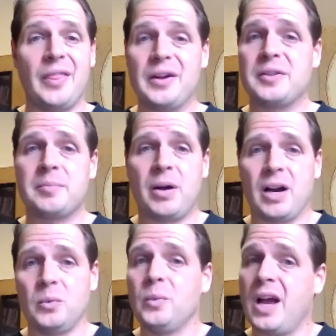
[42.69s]
They're the
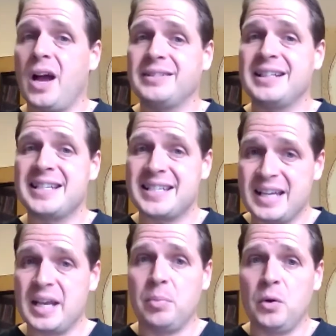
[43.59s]
part we often
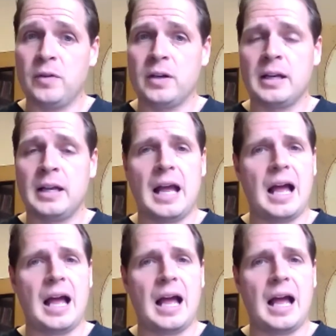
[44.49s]
skip over.